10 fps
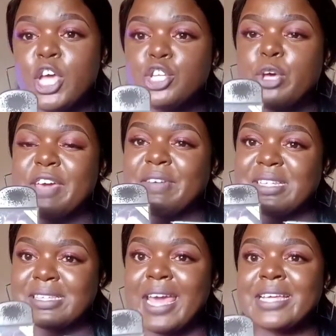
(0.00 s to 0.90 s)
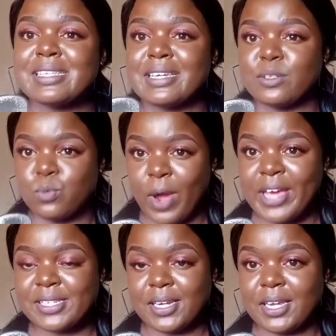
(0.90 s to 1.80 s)
So if it says it is
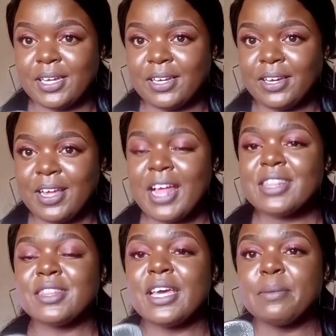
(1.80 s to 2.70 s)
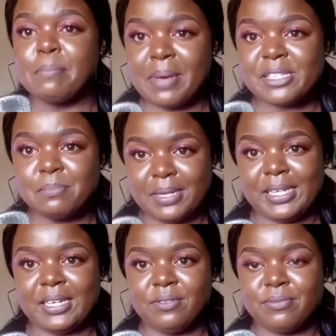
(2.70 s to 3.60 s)
whitening, then best
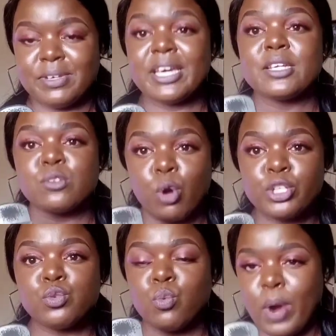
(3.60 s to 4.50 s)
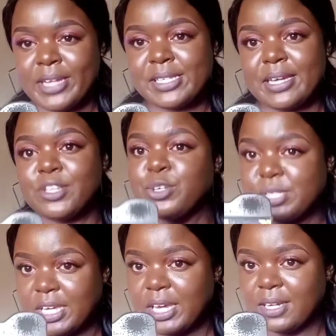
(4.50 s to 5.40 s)
believe it is going to whiten your
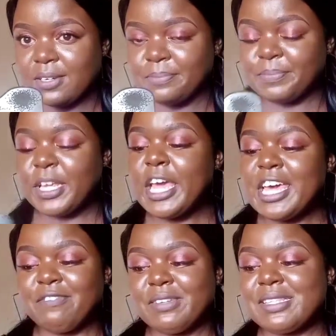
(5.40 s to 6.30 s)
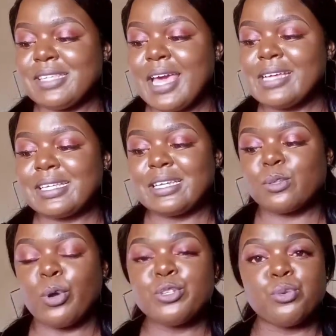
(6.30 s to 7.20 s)
skin. If it says it is
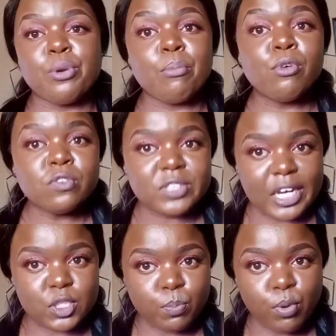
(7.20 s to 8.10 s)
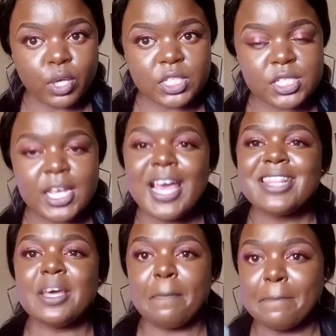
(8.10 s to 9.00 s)
going to remove dark spots,
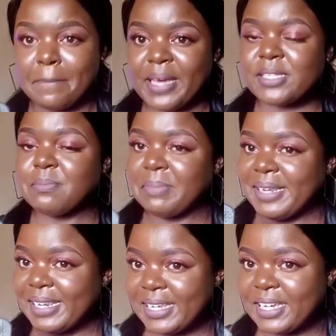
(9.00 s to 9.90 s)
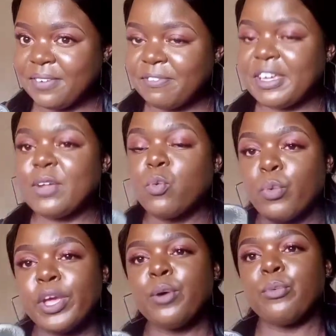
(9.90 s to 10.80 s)
then best believe it
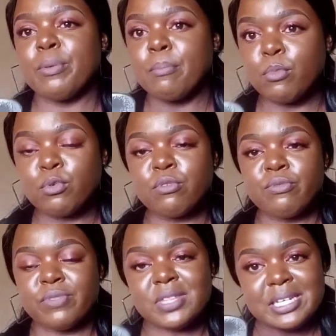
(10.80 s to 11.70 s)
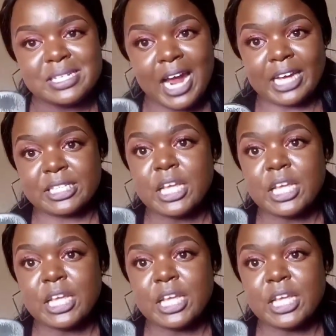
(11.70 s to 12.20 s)
will remove the dark